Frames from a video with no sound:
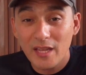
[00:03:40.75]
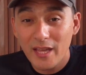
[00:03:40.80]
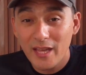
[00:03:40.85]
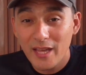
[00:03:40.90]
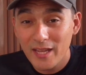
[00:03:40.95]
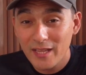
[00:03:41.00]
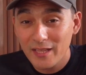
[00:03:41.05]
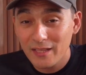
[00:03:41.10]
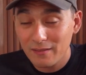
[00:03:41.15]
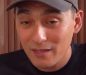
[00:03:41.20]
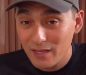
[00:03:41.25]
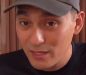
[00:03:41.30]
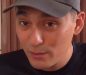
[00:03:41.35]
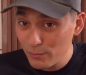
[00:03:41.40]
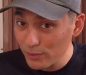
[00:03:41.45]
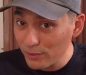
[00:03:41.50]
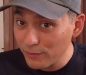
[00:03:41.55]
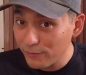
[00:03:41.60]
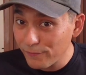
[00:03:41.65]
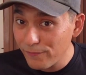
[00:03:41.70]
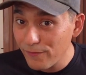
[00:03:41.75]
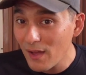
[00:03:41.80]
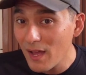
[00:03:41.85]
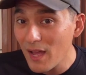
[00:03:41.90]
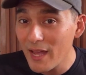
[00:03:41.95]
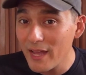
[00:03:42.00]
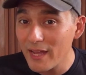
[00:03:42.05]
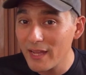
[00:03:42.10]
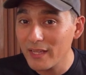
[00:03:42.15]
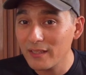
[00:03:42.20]
and it was
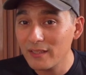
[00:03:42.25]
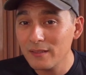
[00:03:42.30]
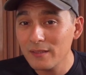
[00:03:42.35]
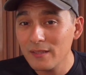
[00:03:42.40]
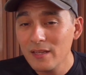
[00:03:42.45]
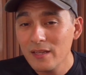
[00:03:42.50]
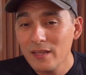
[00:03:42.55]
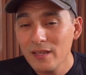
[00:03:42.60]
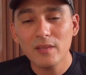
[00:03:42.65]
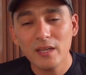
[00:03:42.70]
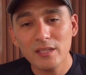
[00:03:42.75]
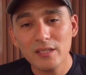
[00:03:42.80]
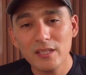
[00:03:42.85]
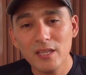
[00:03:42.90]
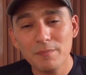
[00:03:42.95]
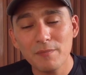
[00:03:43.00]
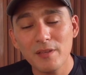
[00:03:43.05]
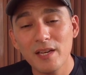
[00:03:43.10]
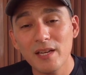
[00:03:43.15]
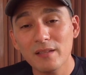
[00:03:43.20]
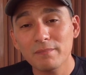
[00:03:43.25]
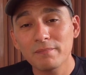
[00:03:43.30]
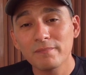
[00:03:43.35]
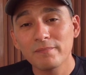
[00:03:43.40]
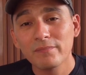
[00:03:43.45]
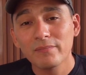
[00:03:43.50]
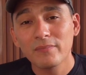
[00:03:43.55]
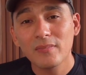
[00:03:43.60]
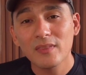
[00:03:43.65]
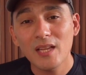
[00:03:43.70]
fine, except that
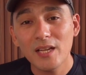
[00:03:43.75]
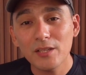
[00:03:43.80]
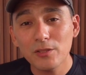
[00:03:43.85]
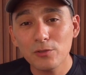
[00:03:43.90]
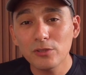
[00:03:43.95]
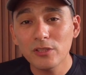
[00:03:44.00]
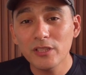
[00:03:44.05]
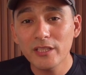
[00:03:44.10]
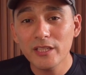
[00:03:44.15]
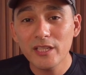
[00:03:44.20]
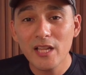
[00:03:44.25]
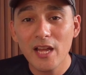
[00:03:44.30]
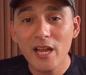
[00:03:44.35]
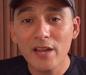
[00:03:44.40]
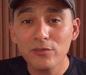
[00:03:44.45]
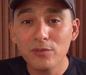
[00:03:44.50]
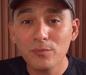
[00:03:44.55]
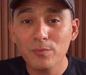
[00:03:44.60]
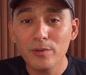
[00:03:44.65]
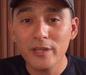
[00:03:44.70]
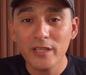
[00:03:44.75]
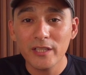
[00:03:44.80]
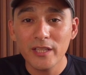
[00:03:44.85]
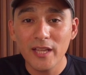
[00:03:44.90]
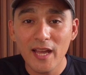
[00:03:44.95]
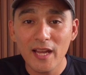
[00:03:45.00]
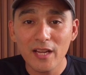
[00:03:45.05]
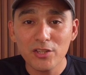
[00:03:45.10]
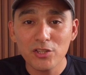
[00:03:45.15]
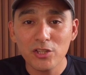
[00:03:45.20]
not only did I have to bring an
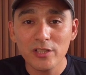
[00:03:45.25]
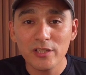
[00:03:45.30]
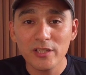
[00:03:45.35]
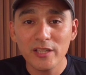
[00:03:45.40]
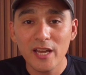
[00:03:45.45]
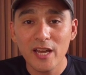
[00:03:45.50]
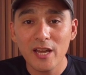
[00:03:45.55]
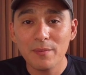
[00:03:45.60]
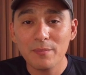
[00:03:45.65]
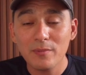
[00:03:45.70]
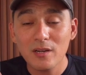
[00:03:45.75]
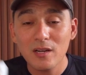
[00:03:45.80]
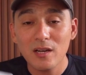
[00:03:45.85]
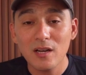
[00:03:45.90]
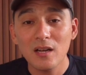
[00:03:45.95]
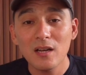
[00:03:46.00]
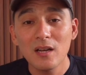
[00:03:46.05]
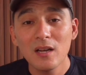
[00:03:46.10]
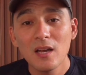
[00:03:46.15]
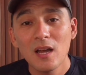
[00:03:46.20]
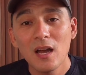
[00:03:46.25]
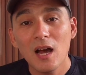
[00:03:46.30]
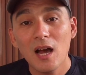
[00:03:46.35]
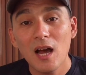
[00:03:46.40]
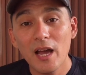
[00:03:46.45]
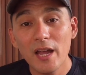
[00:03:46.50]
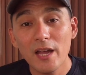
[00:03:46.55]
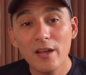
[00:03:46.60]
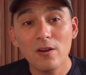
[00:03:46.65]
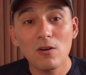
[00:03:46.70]
action camera,
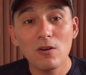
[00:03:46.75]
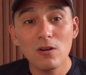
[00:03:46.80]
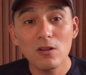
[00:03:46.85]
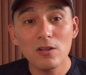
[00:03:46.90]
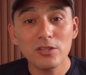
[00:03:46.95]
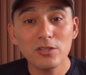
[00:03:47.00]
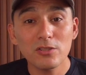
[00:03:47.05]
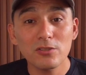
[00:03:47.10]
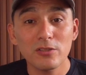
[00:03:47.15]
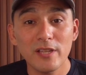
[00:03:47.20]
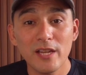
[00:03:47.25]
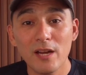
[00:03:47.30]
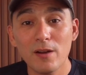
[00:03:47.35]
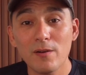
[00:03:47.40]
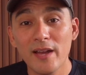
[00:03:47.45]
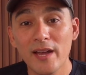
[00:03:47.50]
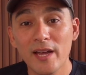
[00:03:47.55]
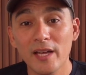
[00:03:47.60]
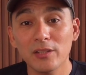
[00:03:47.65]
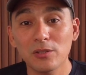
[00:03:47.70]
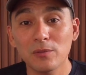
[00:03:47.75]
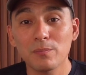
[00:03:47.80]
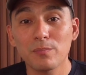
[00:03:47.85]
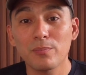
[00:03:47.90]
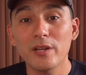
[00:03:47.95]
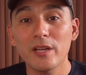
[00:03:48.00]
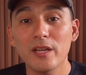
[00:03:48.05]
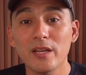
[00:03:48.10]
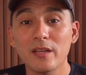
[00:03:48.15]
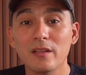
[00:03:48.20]
I also now had to
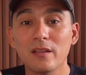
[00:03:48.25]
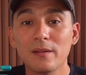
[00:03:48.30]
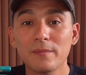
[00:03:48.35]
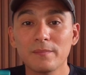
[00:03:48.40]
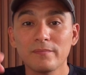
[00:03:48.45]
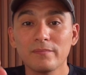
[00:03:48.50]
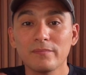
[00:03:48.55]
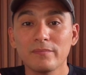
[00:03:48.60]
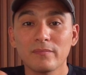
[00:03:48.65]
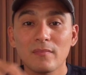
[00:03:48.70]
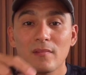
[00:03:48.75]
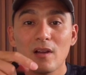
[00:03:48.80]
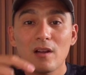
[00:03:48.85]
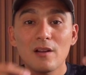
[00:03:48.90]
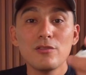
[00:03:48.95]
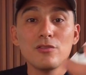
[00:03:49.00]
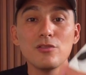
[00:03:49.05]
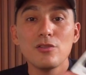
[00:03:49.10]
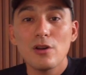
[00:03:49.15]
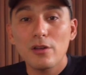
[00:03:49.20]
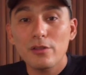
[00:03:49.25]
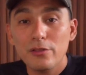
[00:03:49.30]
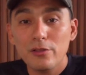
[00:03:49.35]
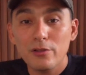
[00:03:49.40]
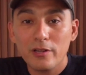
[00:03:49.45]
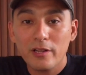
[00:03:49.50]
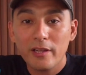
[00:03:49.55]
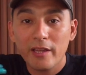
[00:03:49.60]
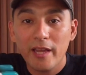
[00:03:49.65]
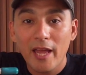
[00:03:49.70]
bring
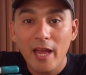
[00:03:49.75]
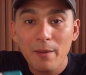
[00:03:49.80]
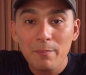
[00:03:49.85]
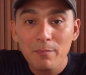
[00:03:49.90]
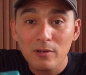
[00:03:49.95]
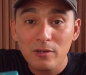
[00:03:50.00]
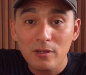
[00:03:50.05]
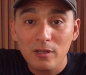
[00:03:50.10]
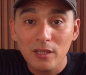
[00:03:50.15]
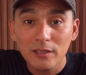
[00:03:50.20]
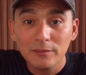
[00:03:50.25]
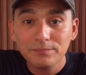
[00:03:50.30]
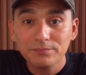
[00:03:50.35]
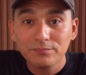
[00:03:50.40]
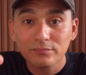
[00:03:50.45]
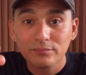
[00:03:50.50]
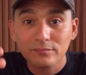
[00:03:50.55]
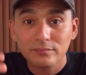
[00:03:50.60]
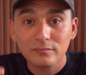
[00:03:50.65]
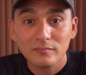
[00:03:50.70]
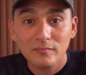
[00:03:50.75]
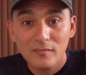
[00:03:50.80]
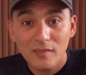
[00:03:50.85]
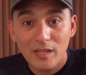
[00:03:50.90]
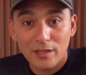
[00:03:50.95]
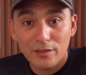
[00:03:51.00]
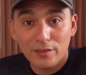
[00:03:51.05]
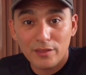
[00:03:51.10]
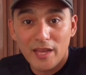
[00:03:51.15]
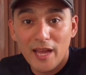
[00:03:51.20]
another camera
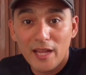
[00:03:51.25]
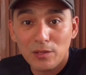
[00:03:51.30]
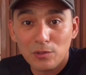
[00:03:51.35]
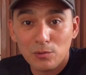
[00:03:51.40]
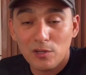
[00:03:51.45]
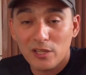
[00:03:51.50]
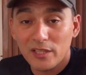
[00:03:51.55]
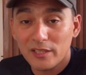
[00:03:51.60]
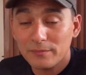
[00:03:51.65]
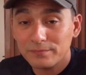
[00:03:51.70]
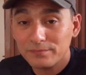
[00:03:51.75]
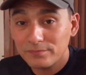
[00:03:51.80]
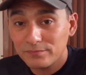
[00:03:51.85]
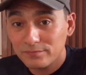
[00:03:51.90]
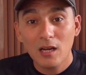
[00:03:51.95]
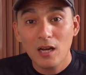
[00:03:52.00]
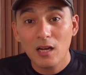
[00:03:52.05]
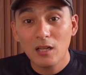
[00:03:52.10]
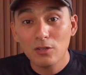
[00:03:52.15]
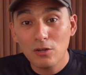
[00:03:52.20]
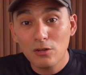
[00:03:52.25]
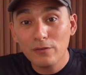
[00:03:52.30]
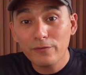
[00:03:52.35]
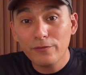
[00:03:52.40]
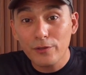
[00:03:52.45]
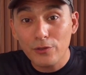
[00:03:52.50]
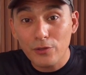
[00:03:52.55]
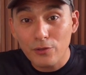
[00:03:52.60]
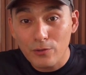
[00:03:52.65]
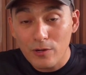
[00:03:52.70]
like that one along
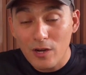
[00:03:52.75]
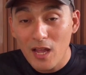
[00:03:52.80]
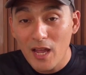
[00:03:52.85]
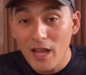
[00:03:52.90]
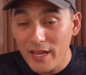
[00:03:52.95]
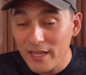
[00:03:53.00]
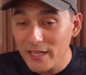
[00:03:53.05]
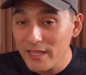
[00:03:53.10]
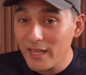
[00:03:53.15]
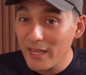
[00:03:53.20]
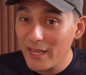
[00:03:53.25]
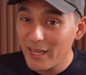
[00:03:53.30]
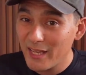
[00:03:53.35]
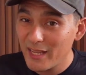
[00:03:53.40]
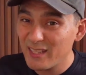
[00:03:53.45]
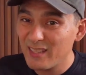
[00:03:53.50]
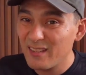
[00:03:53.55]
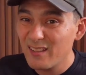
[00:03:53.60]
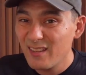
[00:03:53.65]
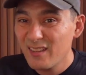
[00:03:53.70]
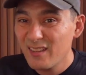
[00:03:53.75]
for the ride, and